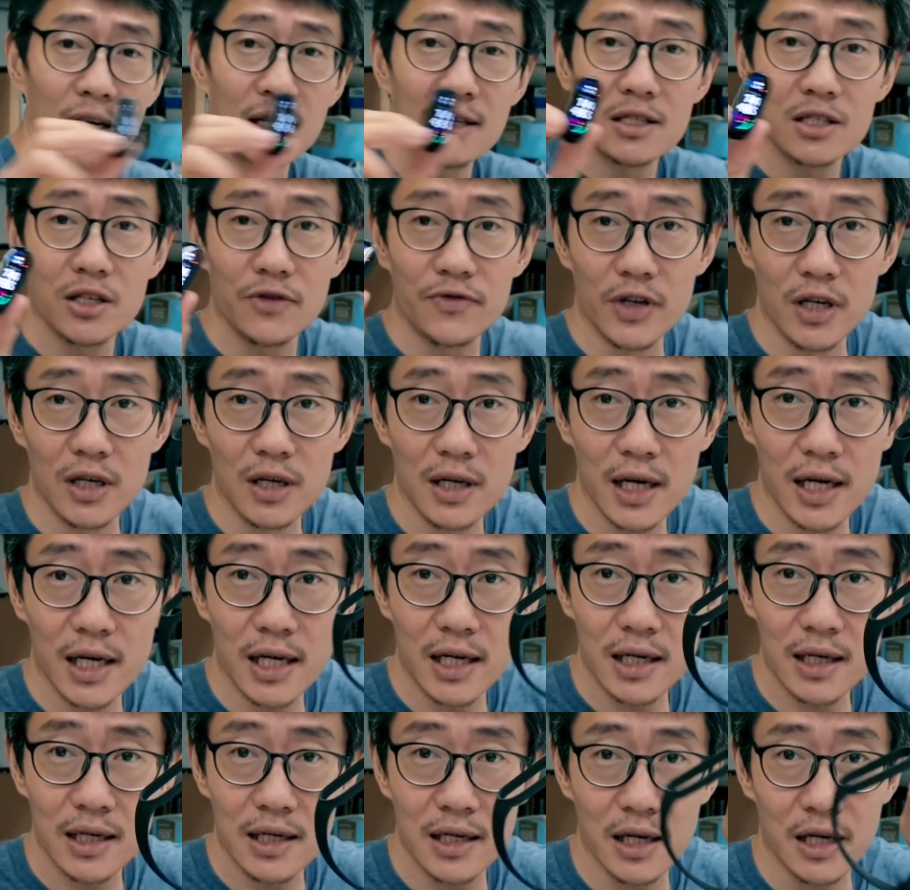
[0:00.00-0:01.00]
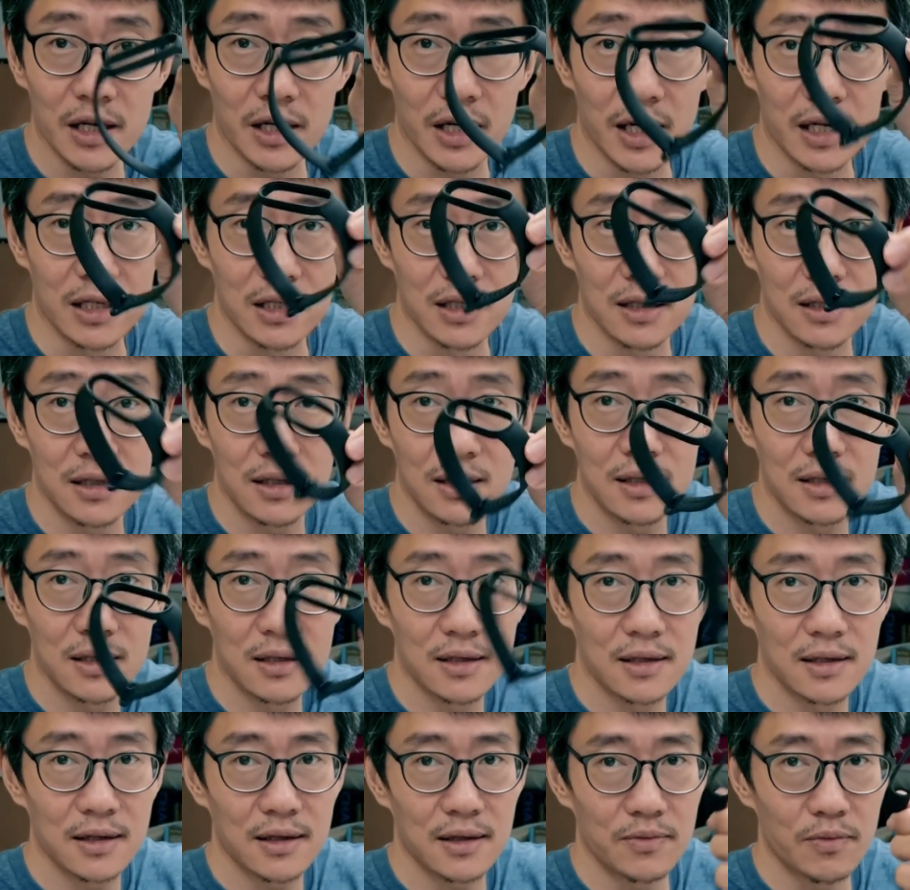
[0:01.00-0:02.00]
So if you look at it, yeah, you can just,
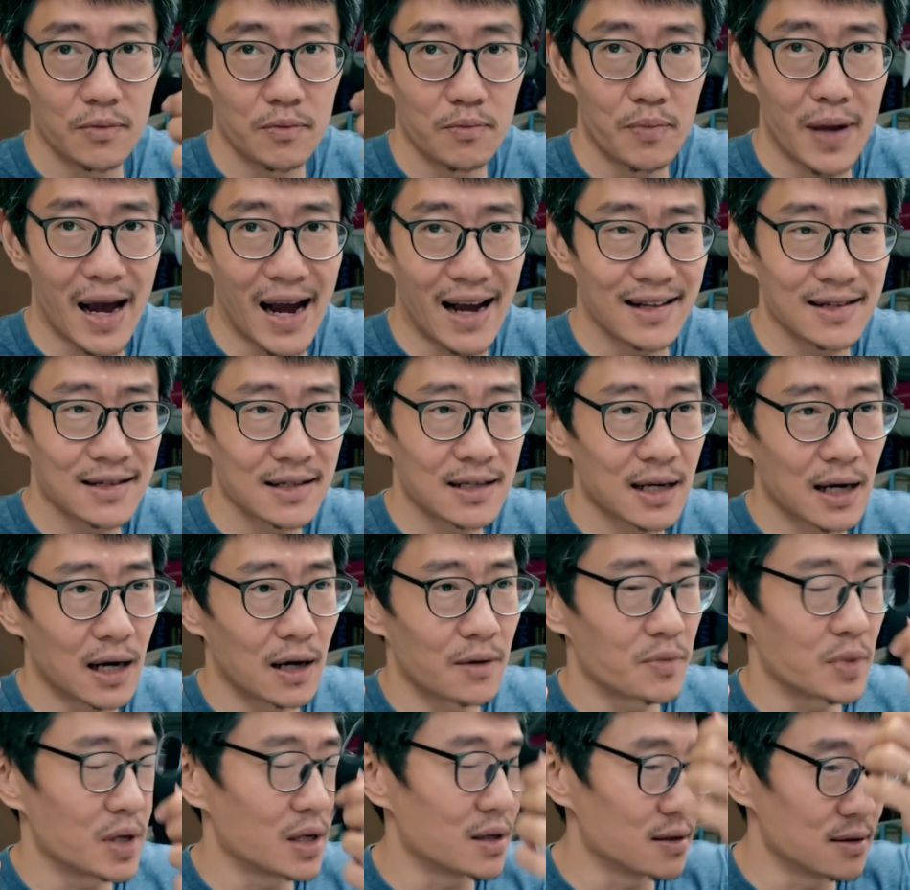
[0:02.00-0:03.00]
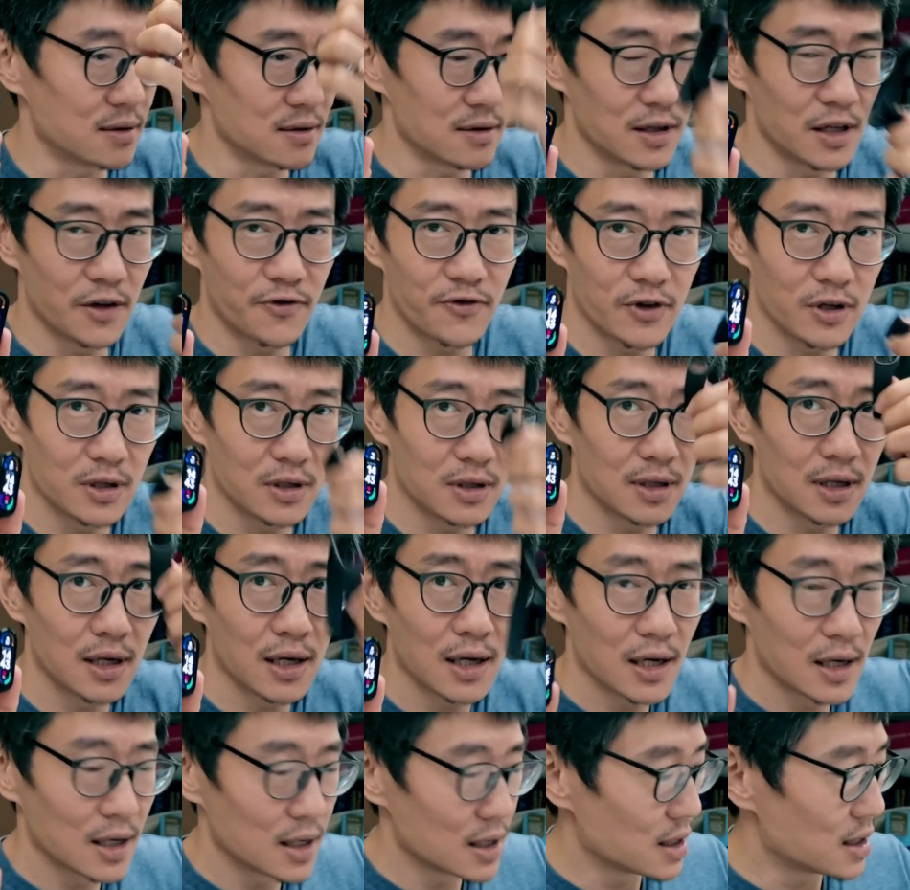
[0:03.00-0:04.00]
bands come in different
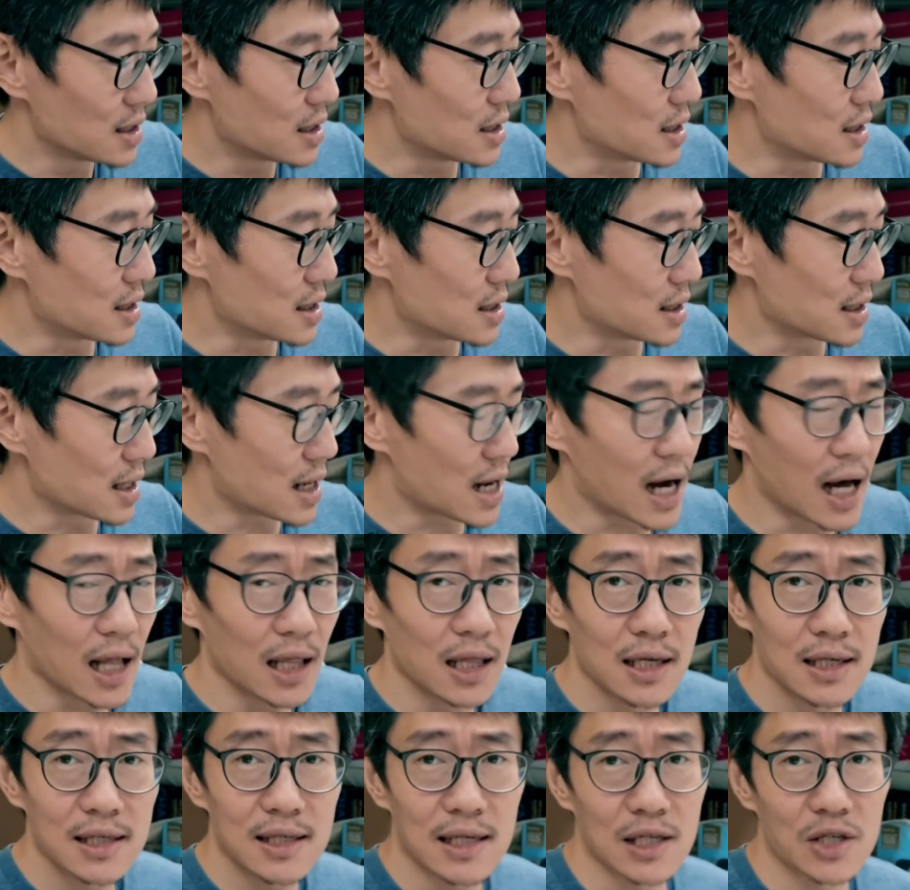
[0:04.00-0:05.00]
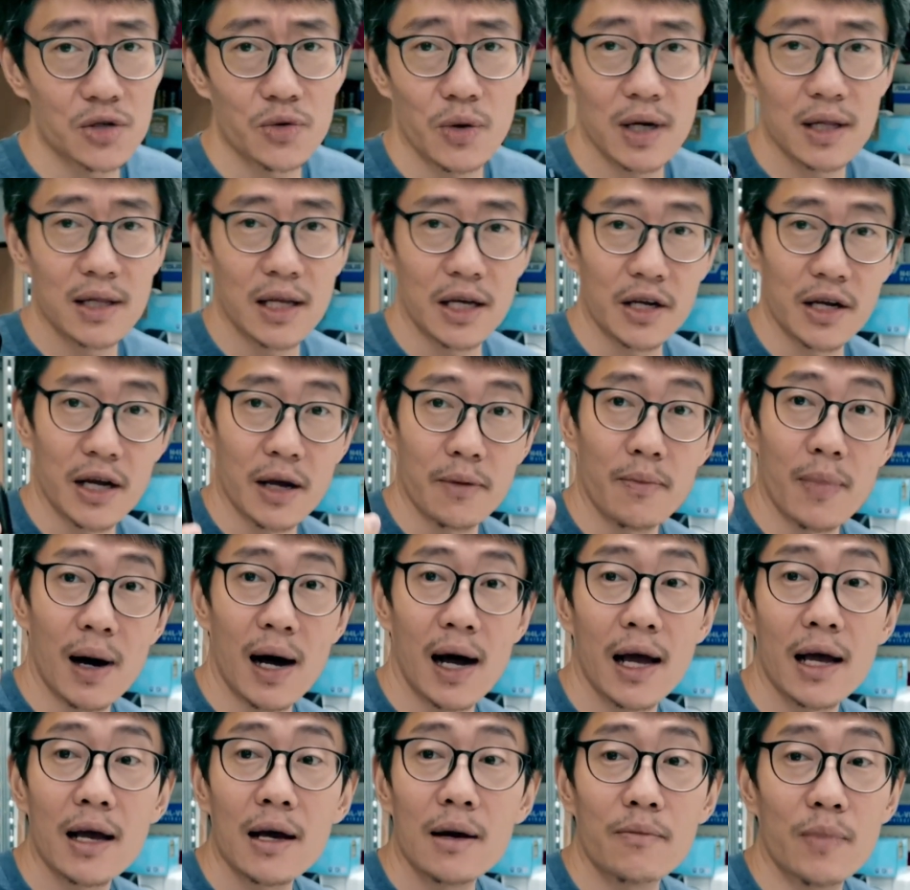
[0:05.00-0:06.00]
colors as well that you can
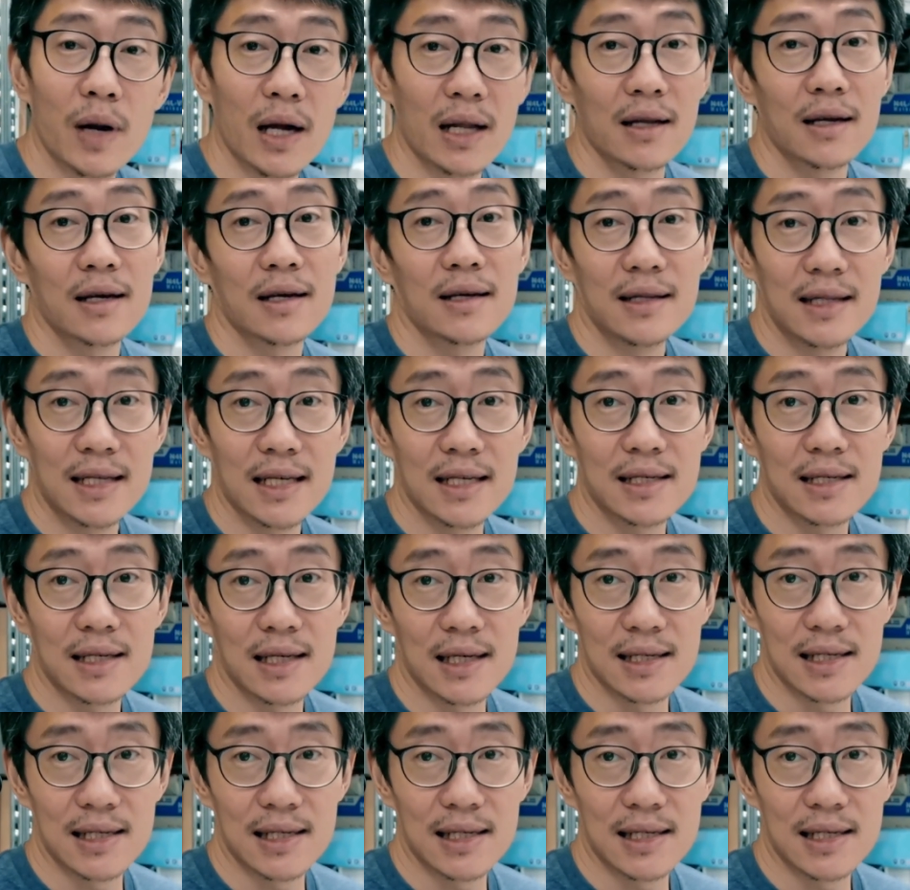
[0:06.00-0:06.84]
buy, but this is